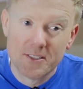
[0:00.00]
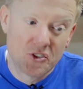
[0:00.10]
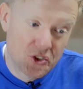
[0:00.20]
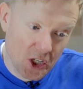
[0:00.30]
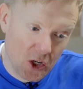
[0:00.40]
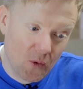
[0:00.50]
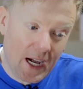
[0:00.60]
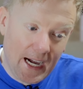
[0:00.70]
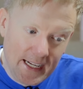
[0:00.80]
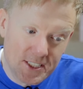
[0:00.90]
So
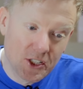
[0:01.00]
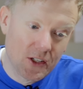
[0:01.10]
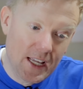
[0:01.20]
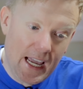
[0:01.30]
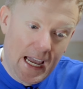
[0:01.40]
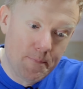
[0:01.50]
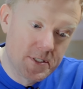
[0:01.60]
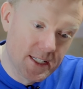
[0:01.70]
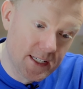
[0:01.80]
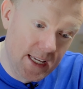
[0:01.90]
I turn
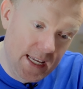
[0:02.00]
haptic